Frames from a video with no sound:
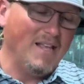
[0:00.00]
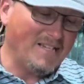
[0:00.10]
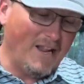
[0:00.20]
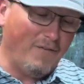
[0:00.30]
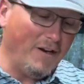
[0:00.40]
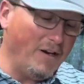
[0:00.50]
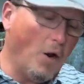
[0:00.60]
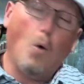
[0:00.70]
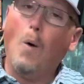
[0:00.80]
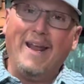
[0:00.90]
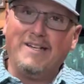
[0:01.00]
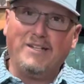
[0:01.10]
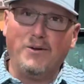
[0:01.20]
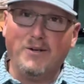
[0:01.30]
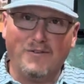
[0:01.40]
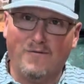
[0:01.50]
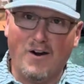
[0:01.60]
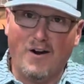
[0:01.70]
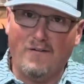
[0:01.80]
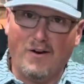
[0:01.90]
Definitely no weight to it. It's
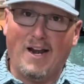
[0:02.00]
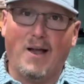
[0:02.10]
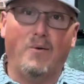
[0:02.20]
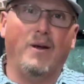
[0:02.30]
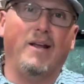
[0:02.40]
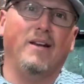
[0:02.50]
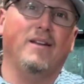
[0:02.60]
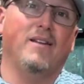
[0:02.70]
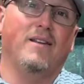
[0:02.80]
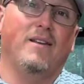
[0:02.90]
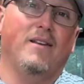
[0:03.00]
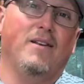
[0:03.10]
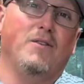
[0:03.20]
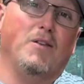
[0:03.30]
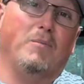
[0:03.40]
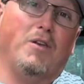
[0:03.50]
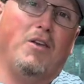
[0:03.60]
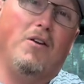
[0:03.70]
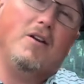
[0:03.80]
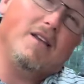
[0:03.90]
very, very lightweight. So I'm
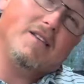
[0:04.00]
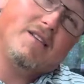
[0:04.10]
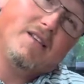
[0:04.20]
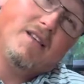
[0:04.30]
curious.